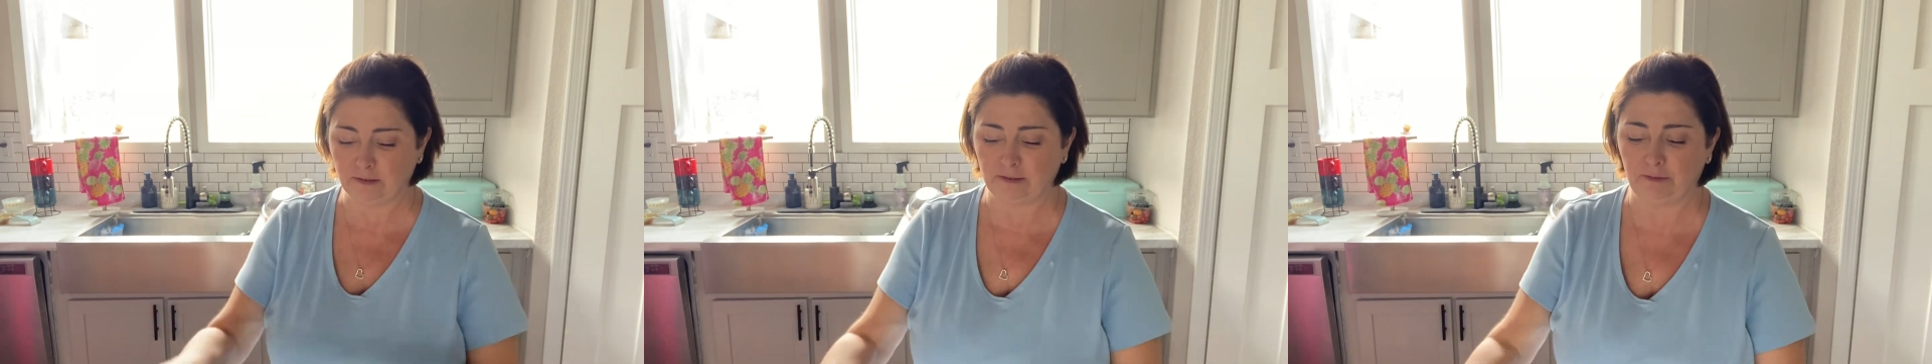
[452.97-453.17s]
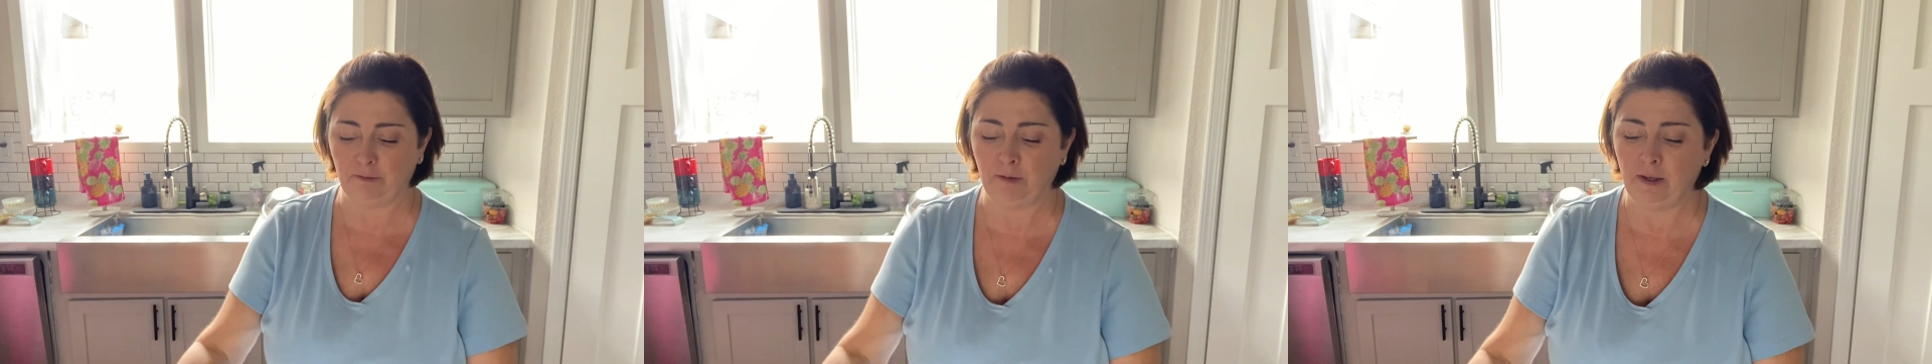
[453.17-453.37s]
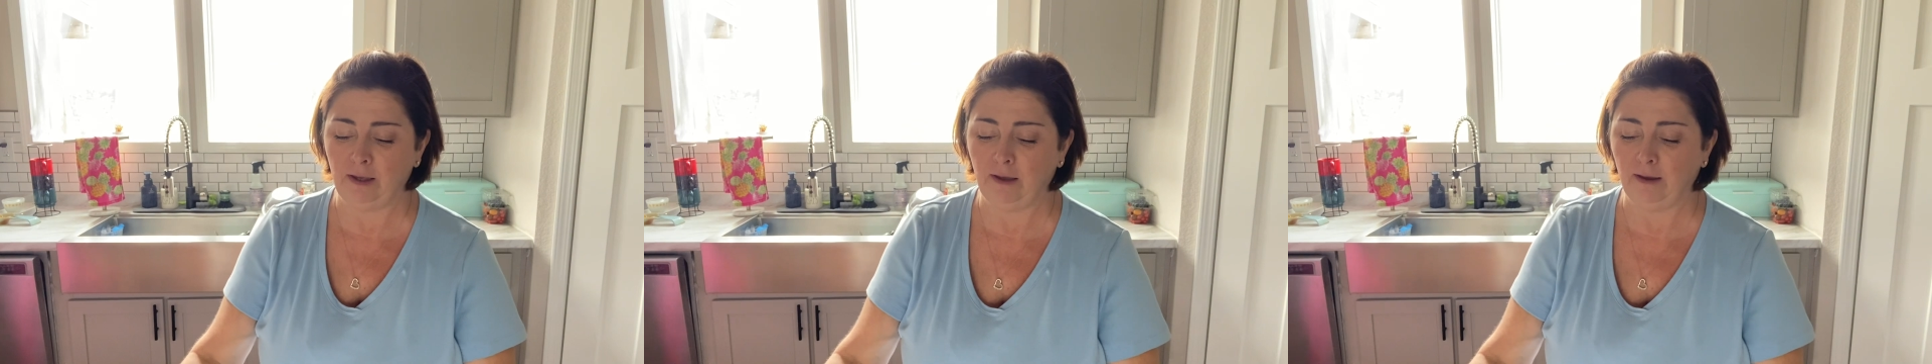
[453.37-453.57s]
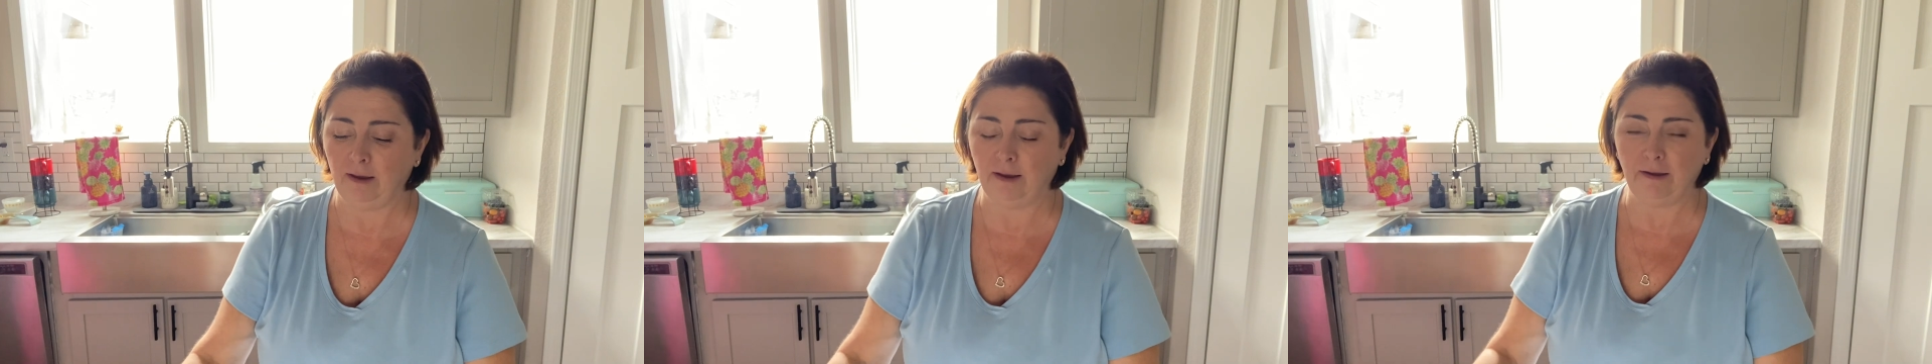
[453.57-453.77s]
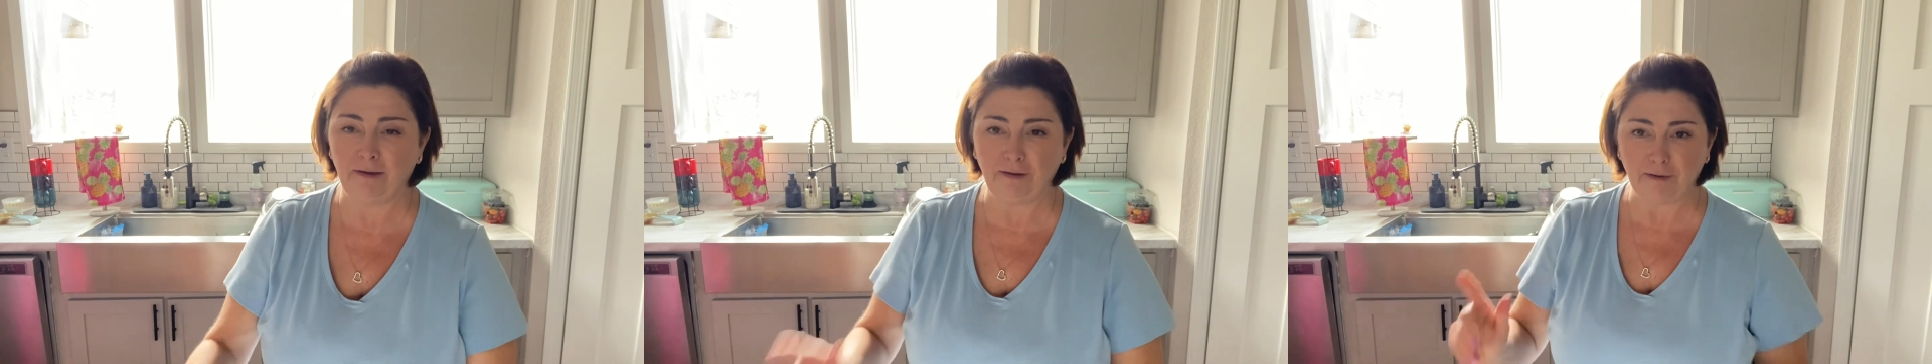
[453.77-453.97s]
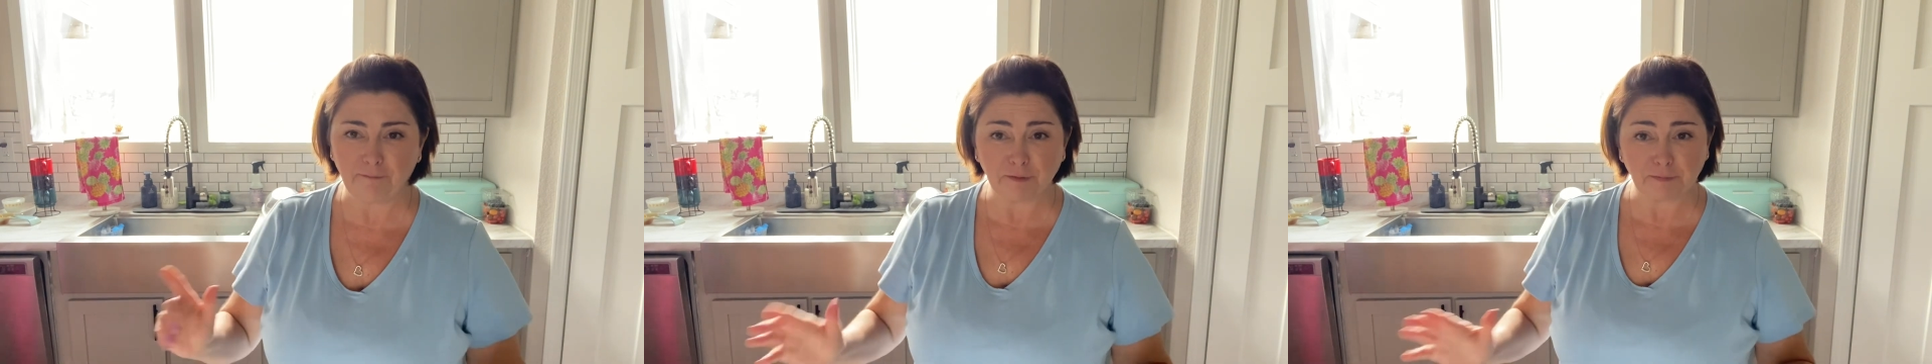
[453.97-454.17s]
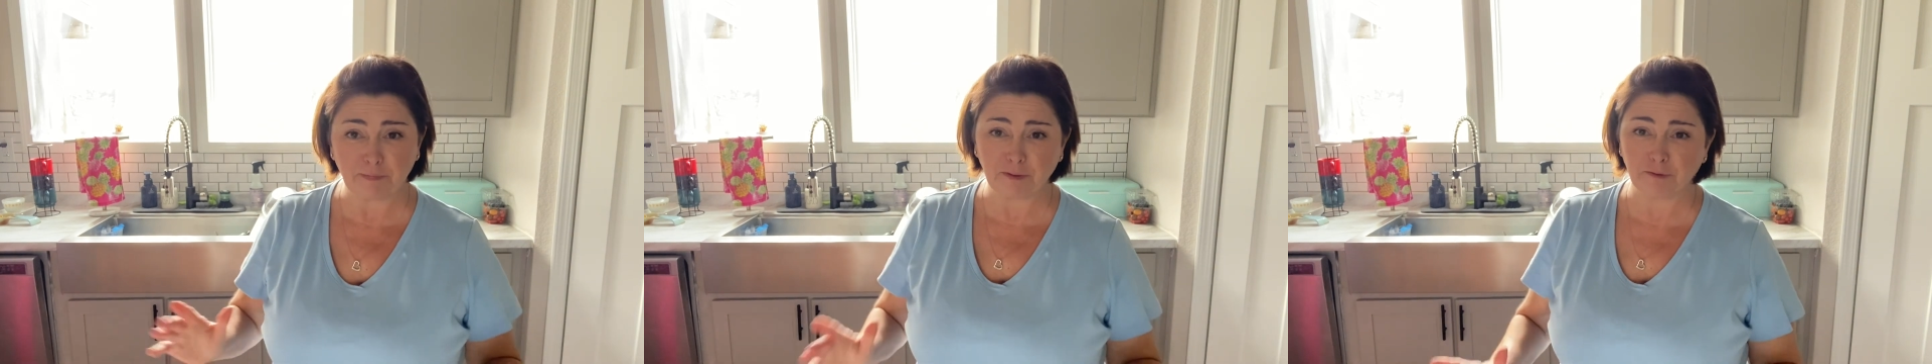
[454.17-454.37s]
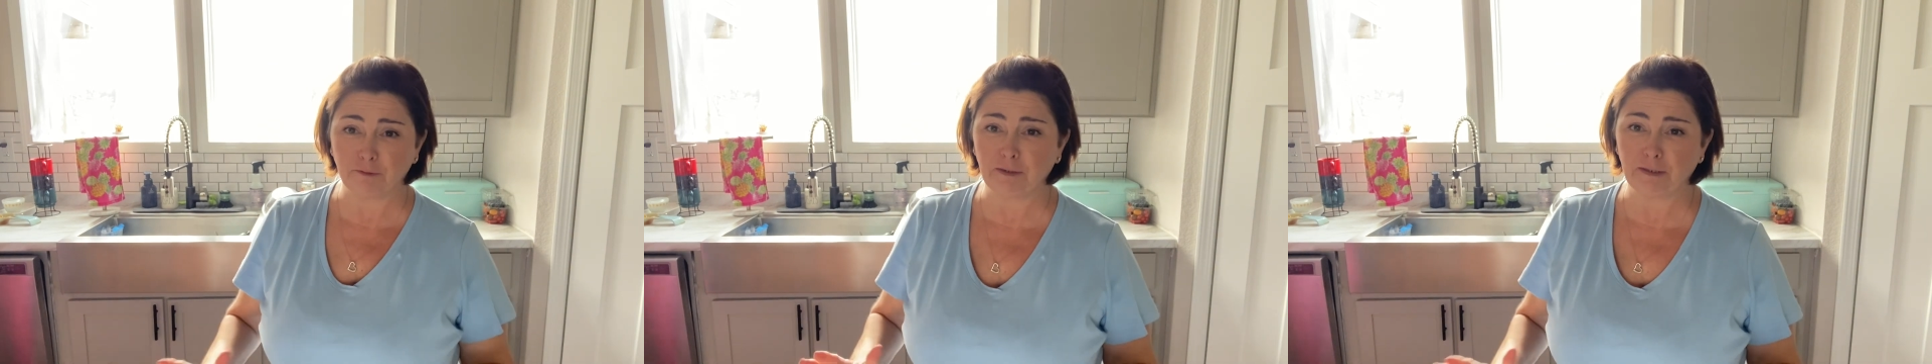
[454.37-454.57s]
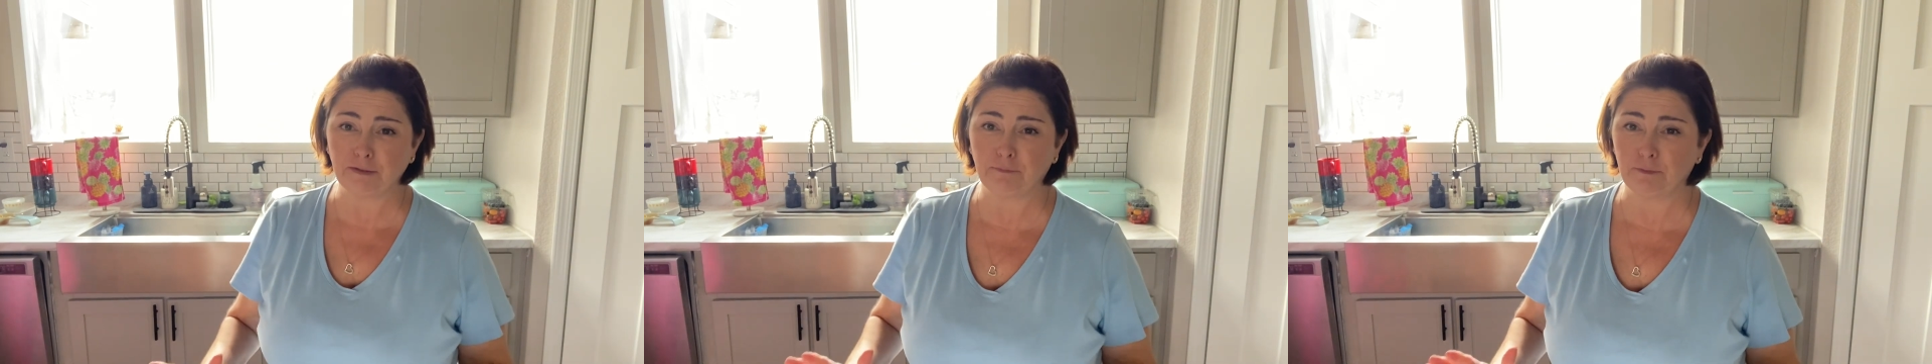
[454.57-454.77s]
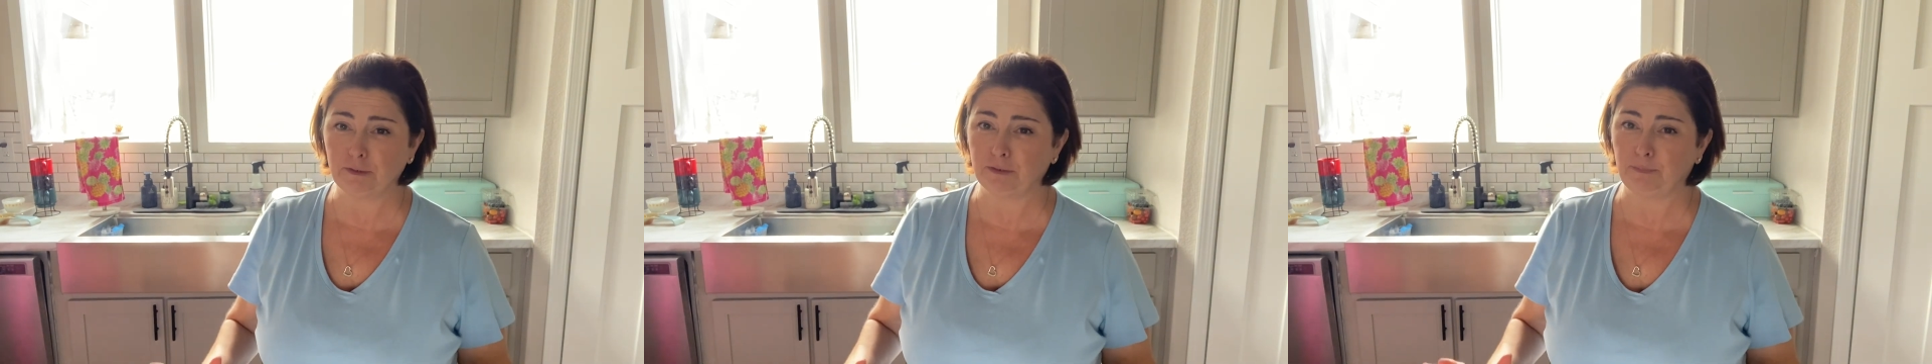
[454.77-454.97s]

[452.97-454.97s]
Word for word: So I have a special guest for this